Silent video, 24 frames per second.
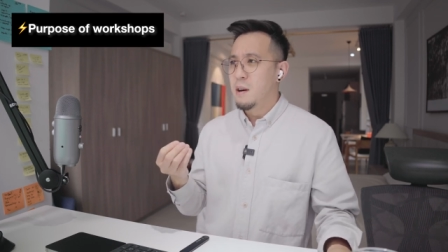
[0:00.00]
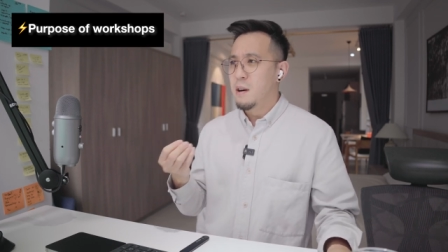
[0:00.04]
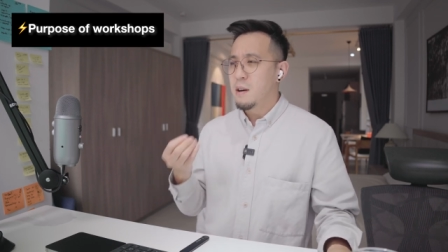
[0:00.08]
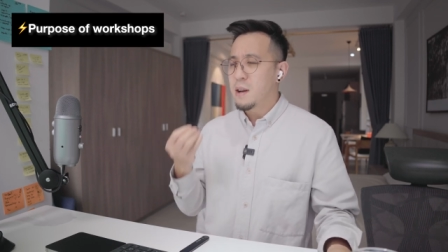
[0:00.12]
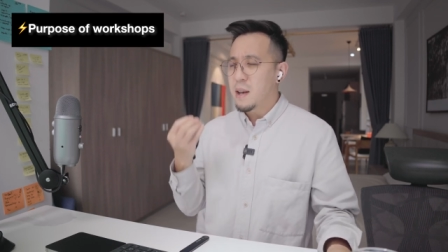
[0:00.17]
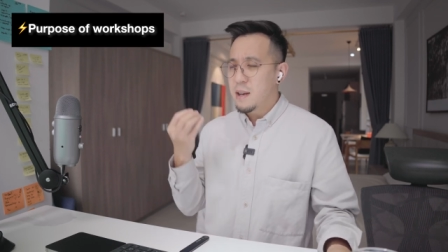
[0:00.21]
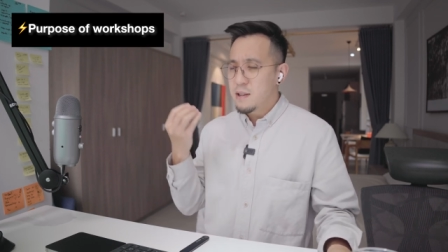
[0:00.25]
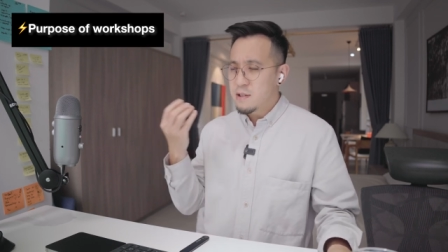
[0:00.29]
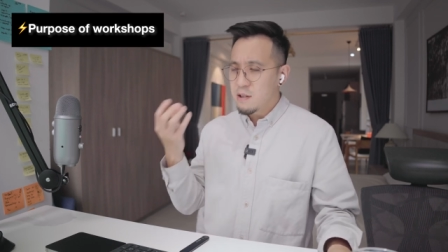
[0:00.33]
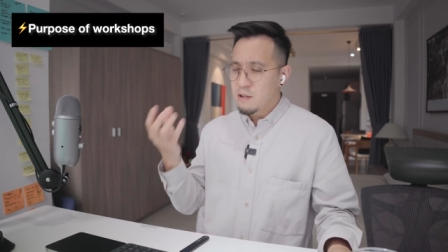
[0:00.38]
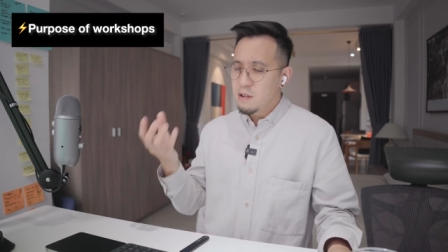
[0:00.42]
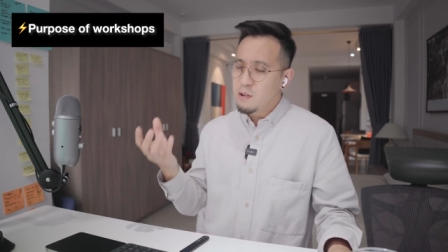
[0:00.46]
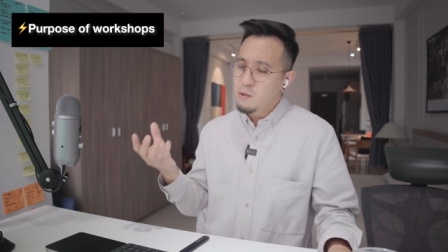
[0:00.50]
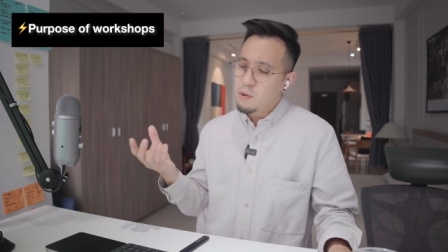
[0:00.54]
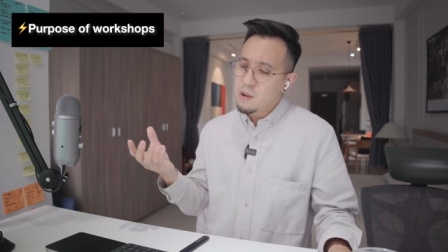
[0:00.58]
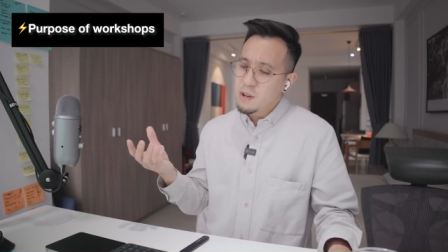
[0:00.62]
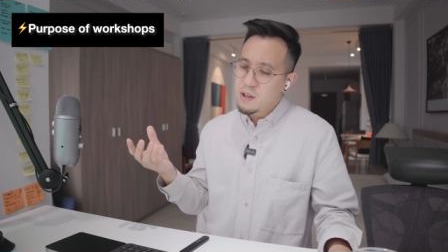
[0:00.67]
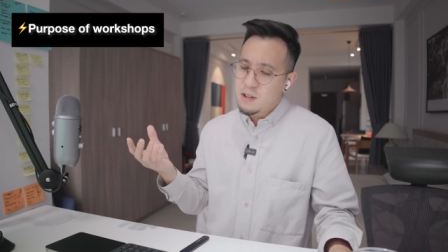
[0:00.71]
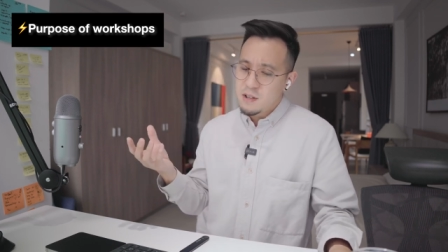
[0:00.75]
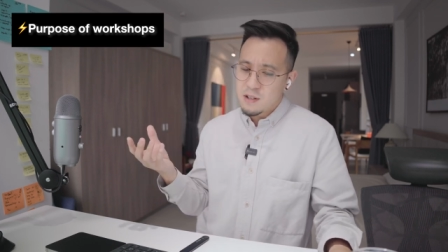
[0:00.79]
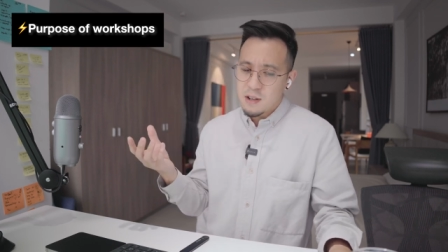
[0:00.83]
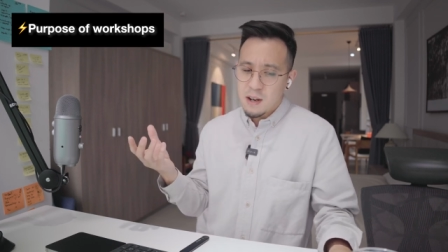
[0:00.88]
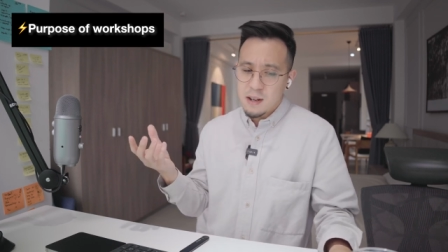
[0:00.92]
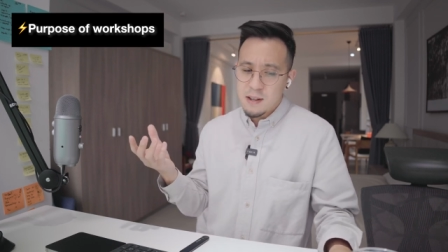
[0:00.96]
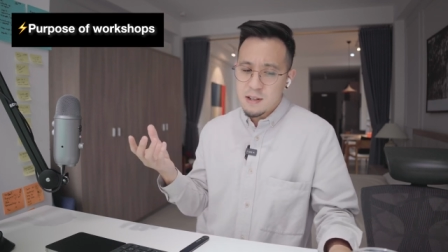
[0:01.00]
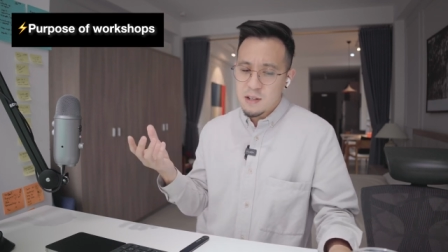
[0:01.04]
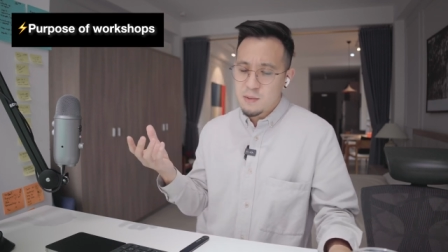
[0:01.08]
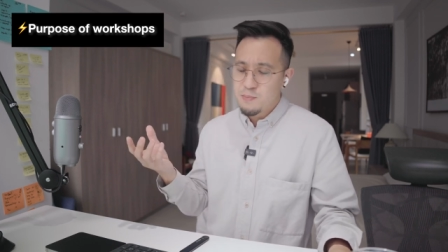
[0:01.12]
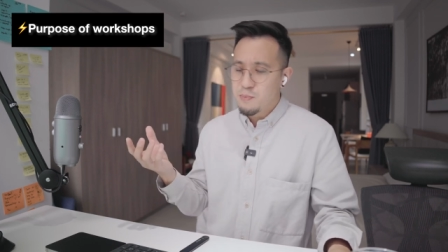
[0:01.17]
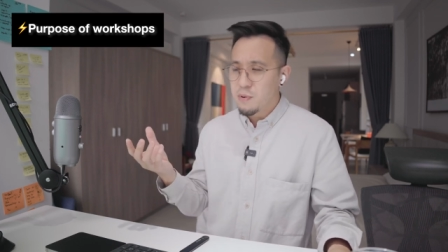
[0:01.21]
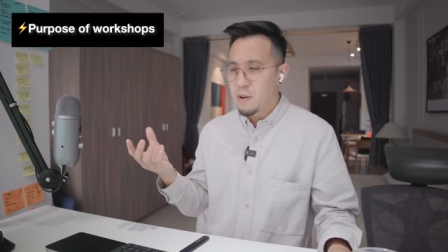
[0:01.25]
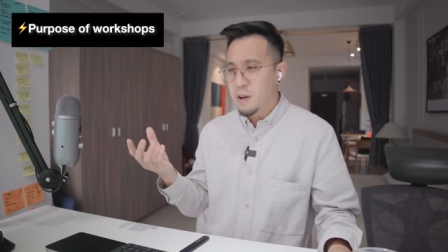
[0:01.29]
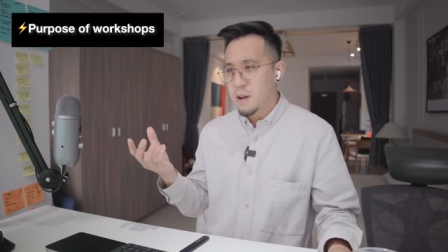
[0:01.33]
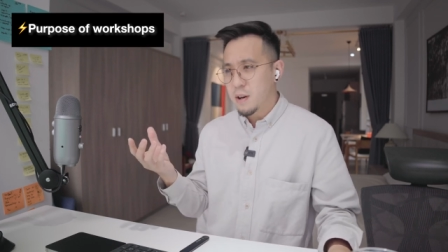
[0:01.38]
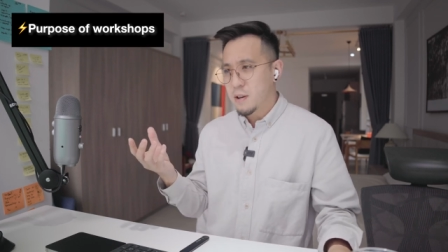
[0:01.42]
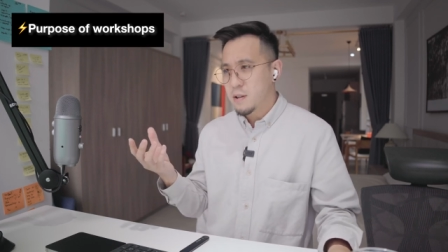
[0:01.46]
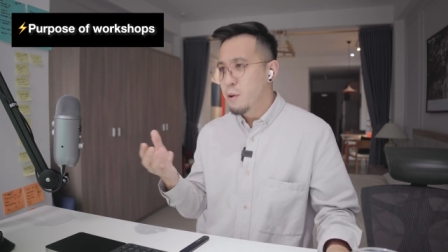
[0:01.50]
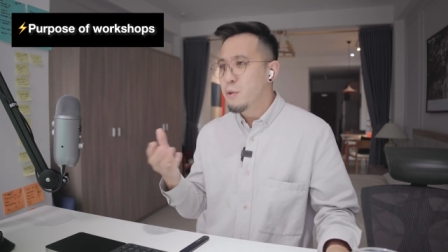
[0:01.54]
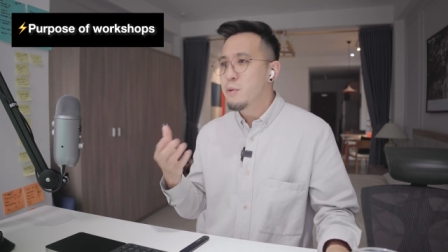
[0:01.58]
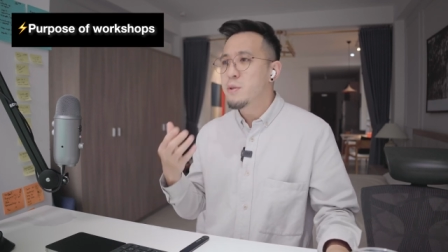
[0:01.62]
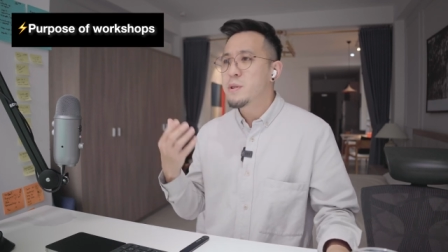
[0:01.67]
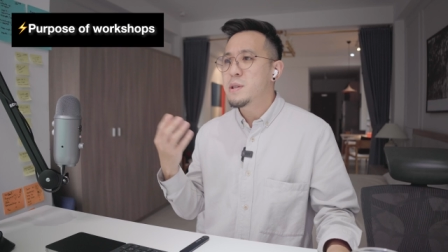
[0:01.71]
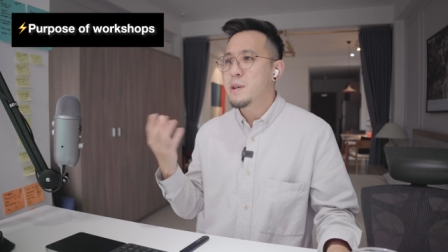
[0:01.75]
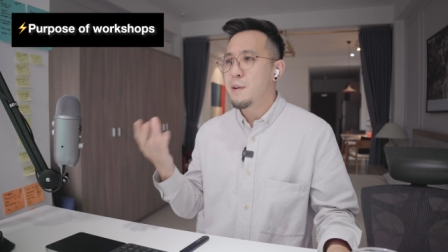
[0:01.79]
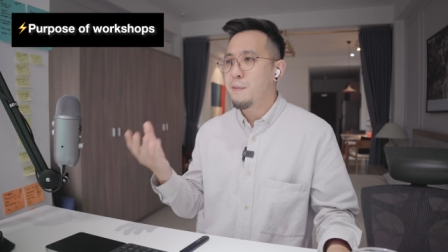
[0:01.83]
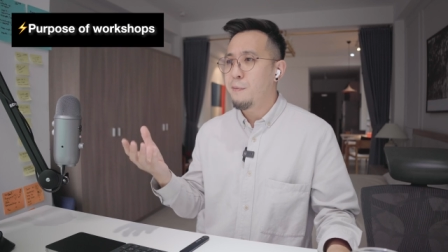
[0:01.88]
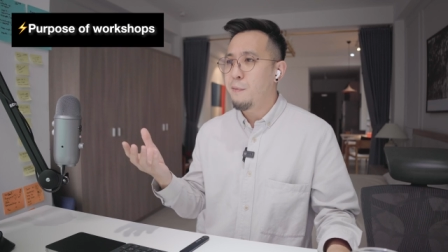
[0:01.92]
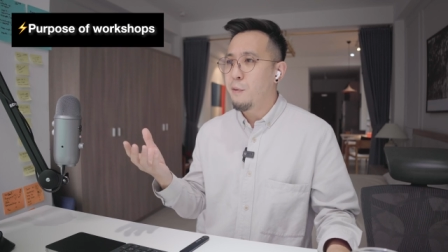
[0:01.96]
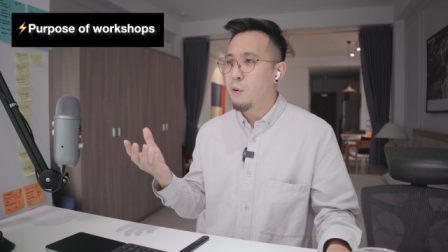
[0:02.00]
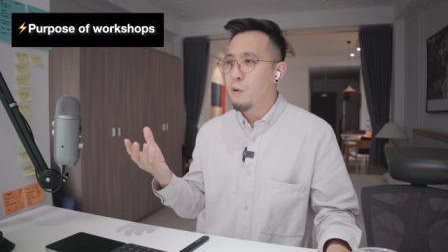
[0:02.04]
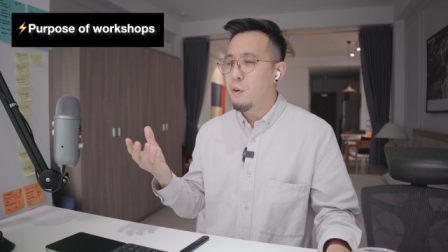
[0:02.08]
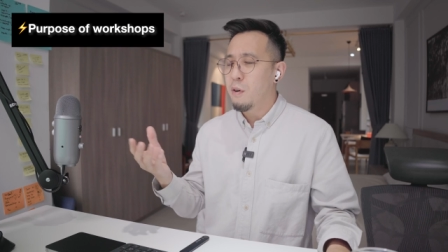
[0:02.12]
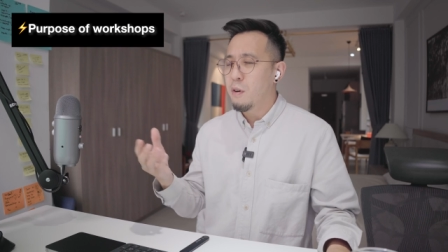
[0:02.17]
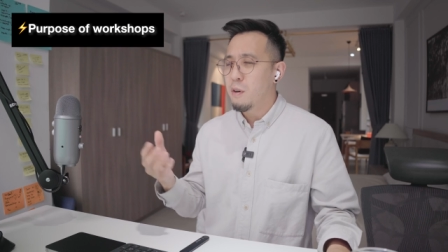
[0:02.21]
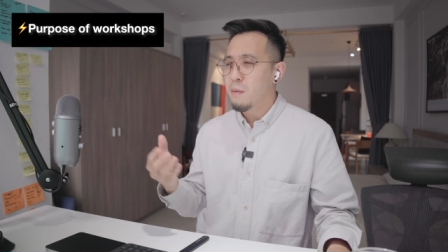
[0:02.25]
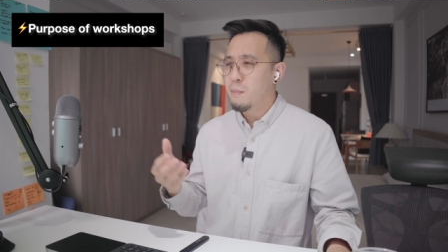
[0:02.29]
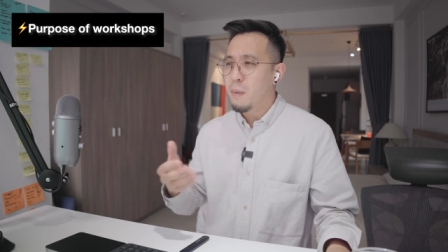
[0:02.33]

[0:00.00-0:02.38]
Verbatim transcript: okay, so you want to design this product. Who is it for?